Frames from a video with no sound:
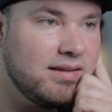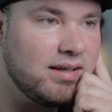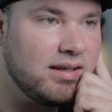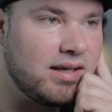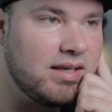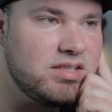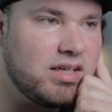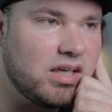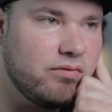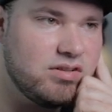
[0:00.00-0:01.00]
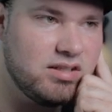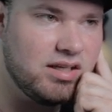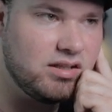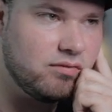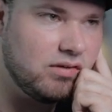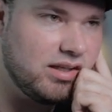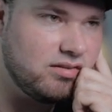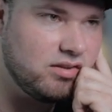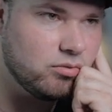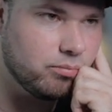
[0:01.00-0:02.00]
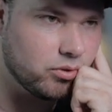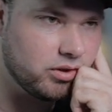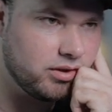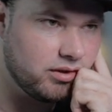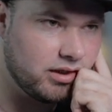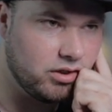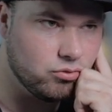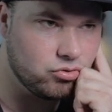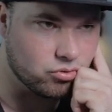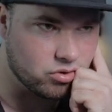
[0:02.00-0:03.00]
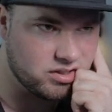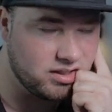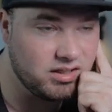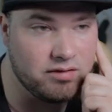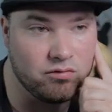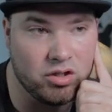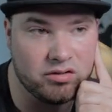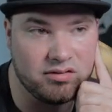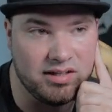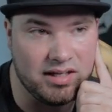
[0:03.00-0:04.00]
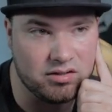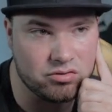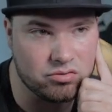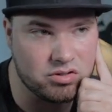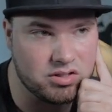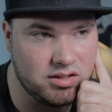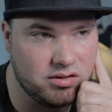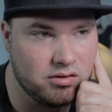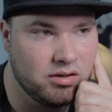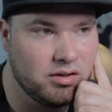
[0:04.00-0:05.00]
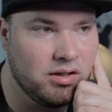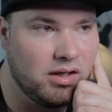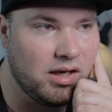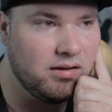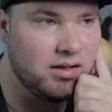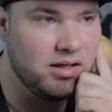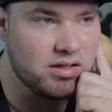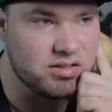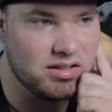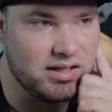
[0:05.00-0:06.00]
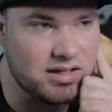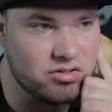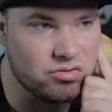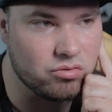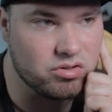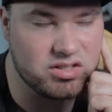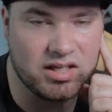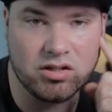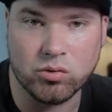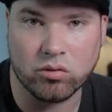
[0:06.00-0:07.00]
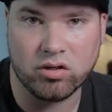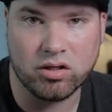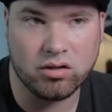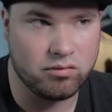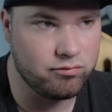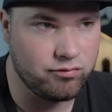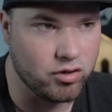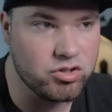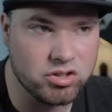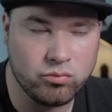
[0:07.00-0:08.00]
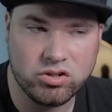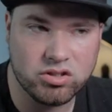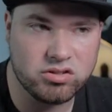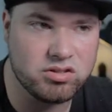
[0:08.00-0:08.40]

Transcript: Then I check if it's native lazy supported, and I use source set. If not, data source set. And then here's the get source set URL function we just